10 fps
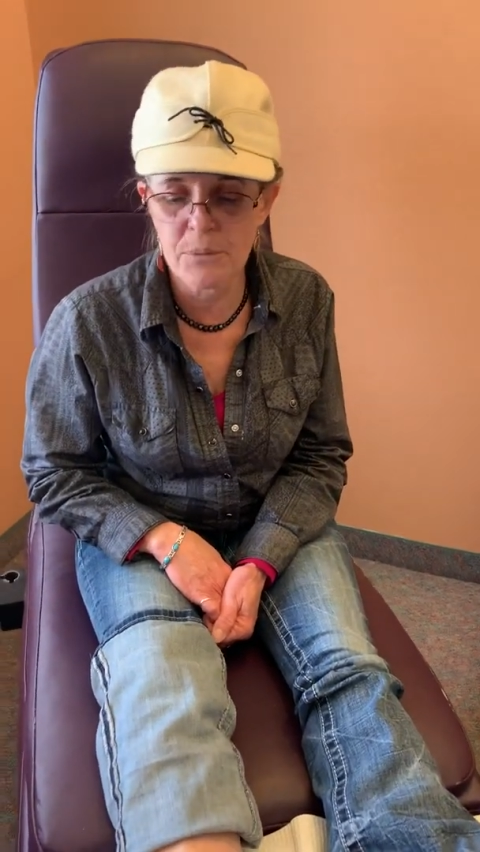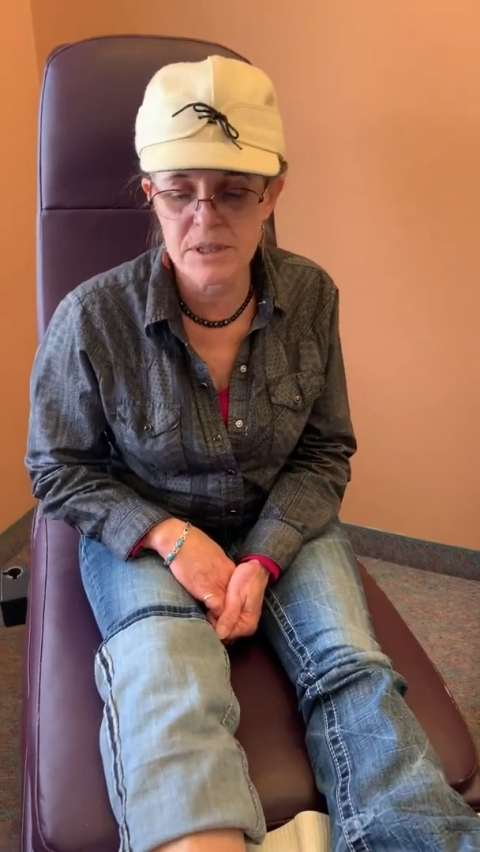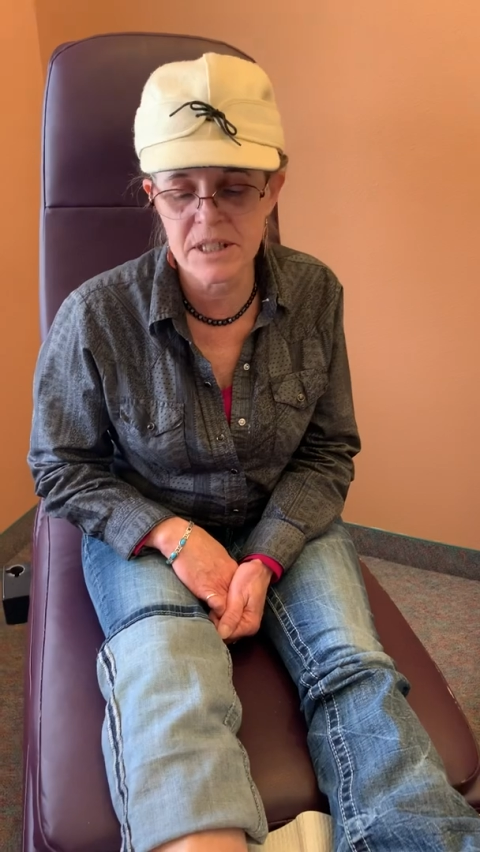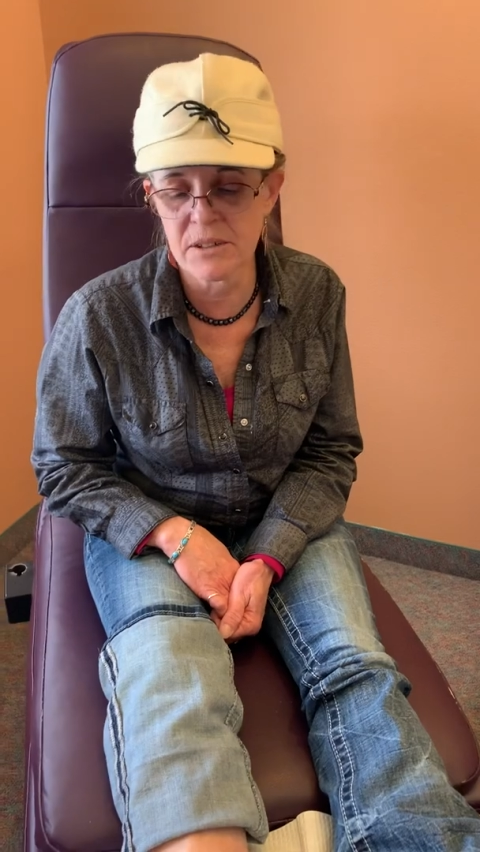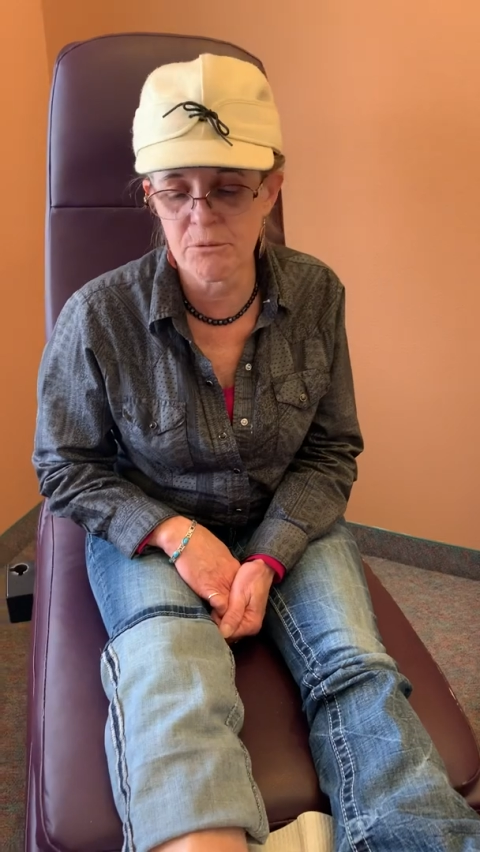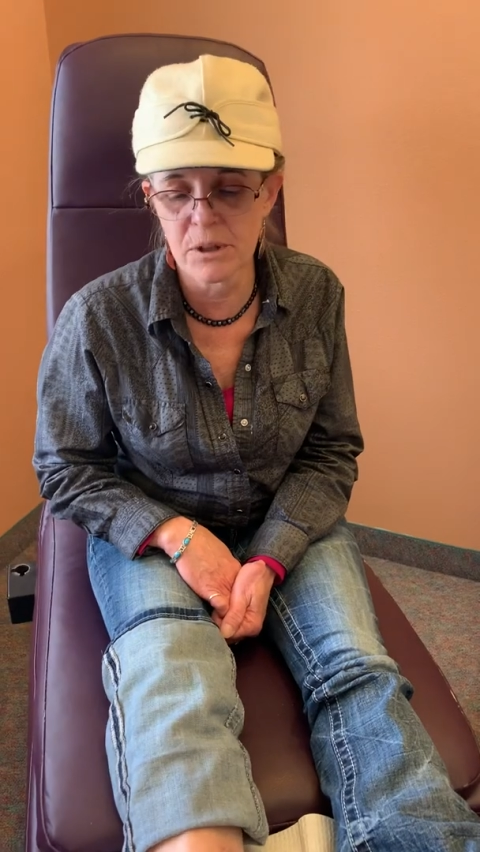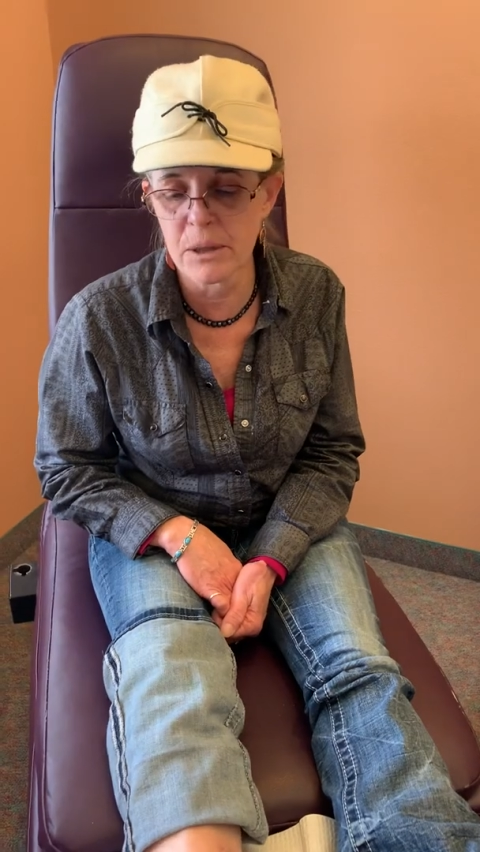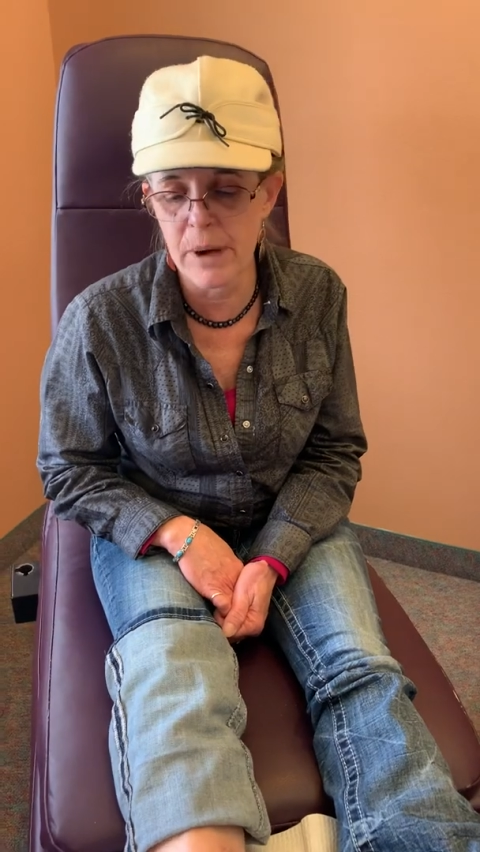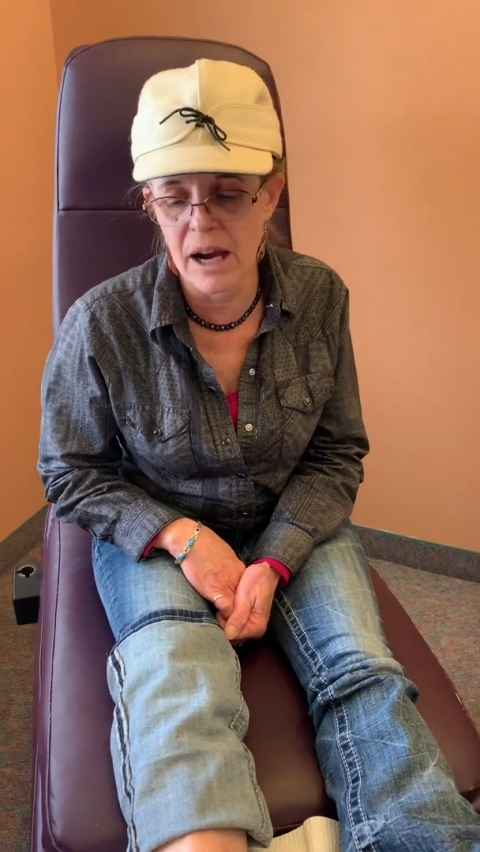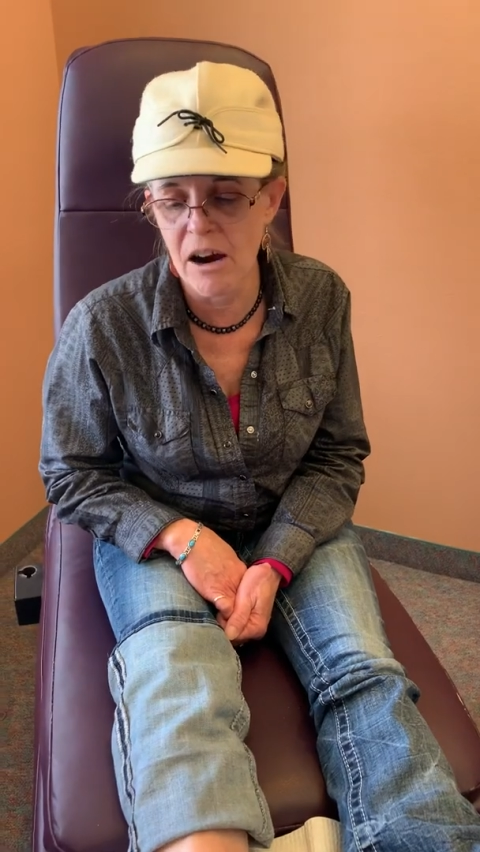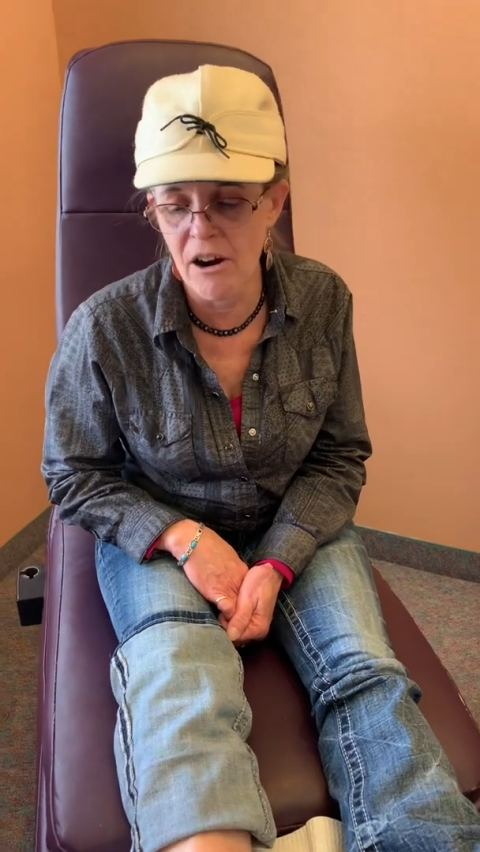I was in a really bad car